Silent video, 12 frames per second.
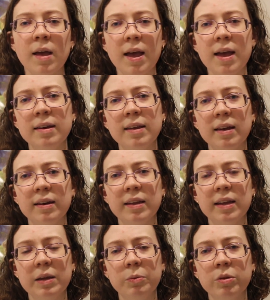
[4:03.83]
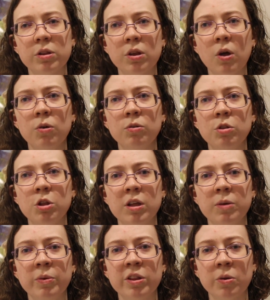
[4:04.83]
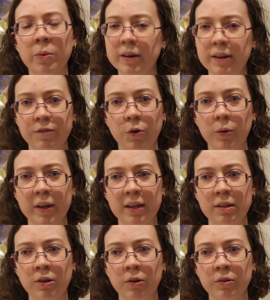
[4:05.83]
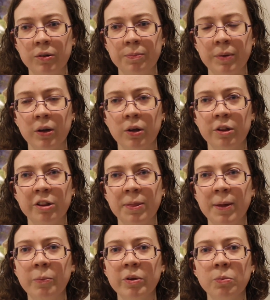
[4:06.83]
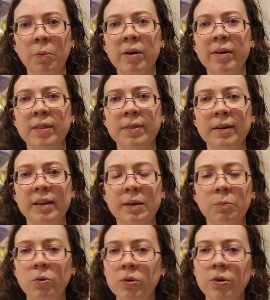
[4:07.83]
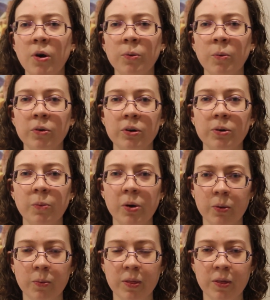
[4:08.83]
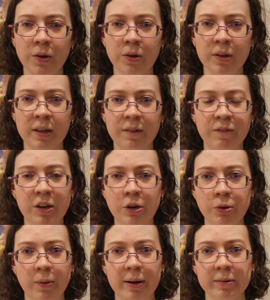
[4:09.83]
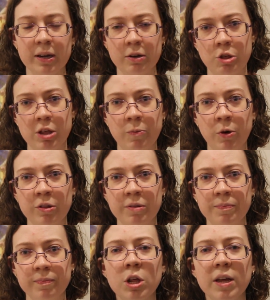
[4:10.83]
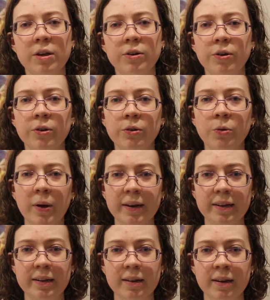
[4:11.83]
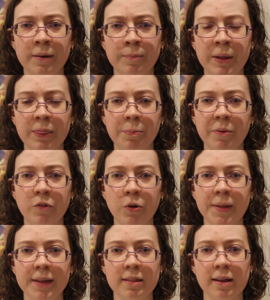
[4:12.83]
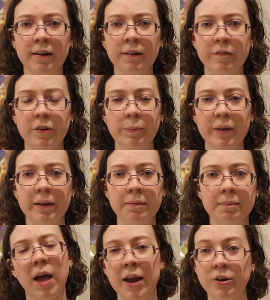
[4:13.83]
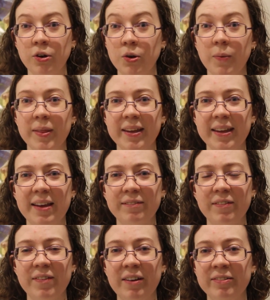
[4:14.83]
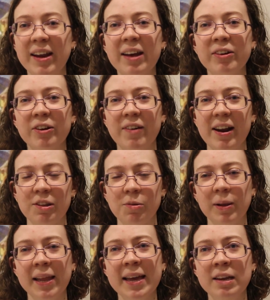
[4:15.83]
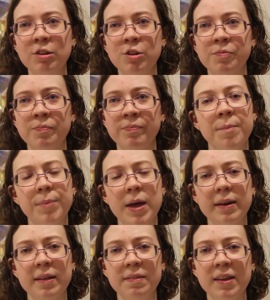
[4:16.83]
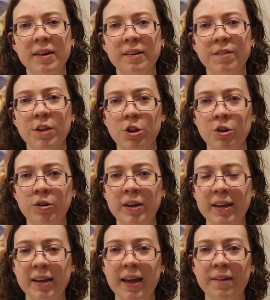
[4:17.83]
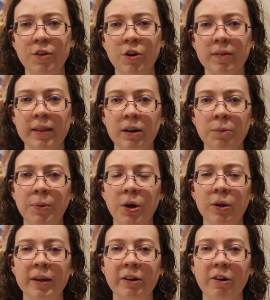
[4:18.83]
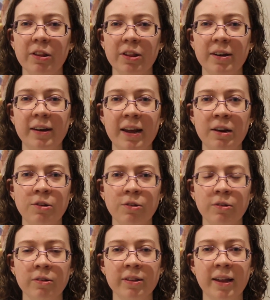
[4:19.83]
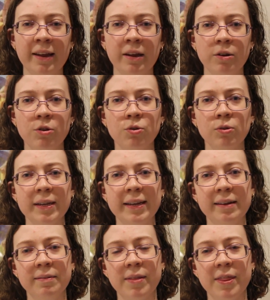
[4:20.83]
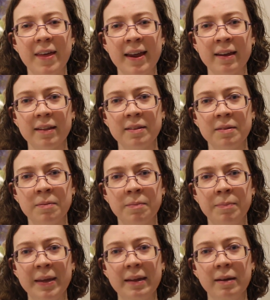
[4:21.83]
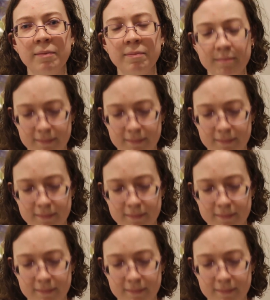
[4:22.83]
And yet he was told she was 24 years old because there was worry that he would not want to work with her if he knew how young she was. She had turned 20 a month before they started filming. I don't know whether he ever found out her actual age, but at the end of the shoot he gave her a little pearl-encrusted angel saying, "Julie, thanks, Bing."